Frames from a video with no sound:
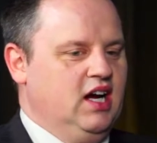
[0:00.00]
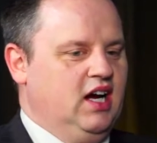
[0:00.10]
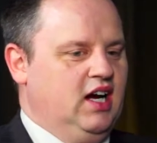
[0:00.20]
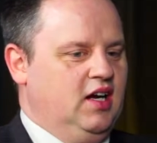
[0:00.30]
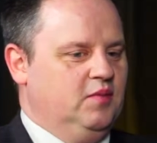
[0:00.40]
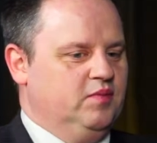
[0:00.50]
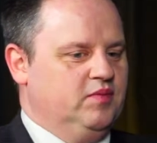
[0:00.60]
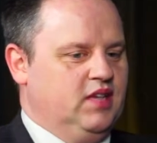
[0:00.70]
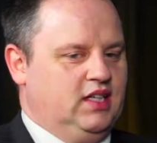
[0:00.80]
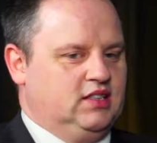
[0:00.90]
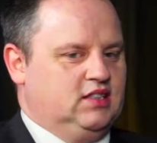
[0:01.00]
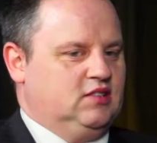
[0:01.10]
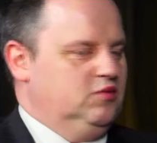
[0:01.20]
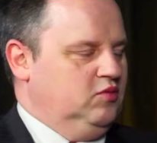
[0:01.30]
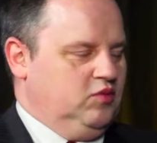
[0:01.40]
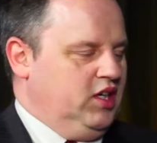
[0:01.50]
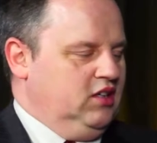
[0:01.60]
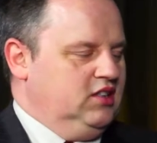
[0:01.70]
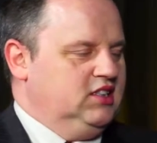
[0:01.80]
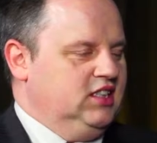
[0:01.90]
Um, that's
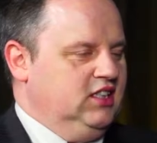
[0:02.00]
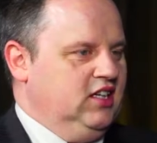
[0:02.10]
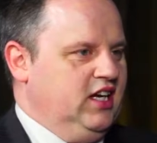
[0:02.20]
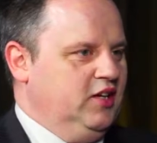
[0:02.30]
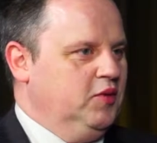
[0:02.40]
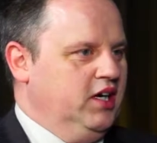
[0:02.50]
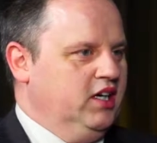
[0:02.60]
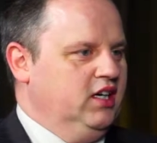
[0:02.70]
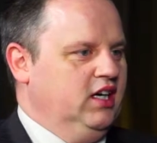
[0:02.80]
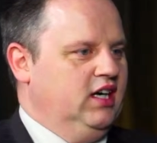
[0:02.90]
rarely seen anywhere.